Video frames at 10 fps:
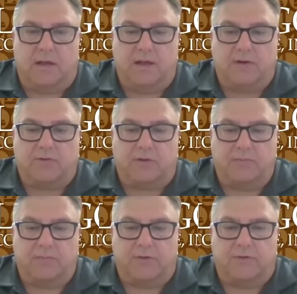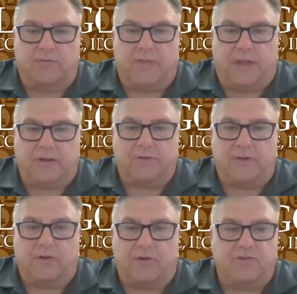in terms of things
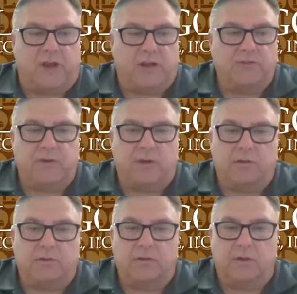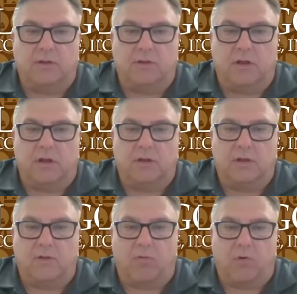that are changing in
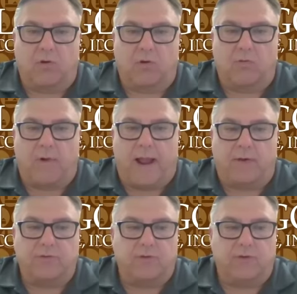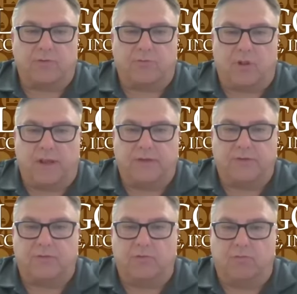the world around you as it
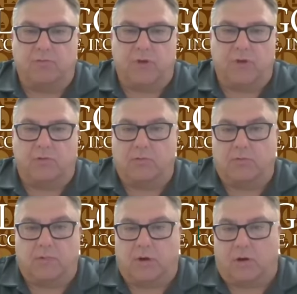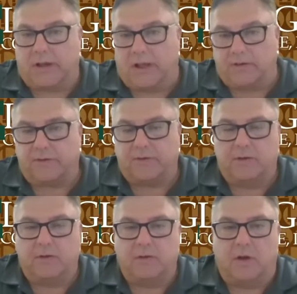relates to, in our case,
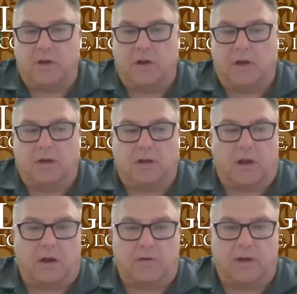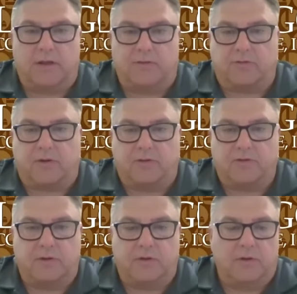concrete
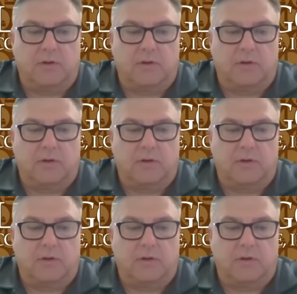construction,